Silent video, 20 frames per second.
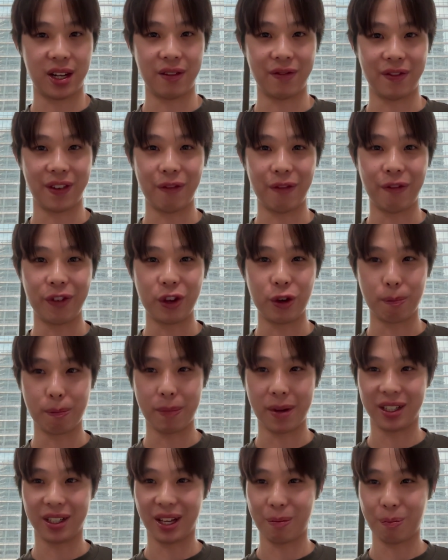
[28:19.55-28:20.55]
even a few
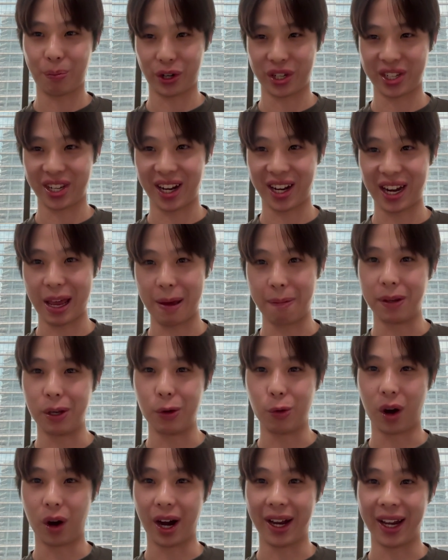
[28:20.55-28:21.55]
million percent
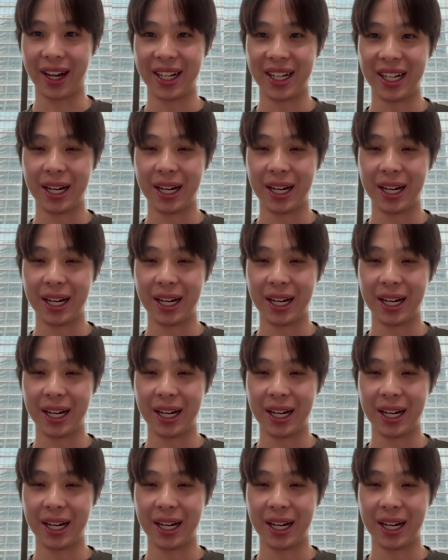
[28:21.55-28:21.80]
APY,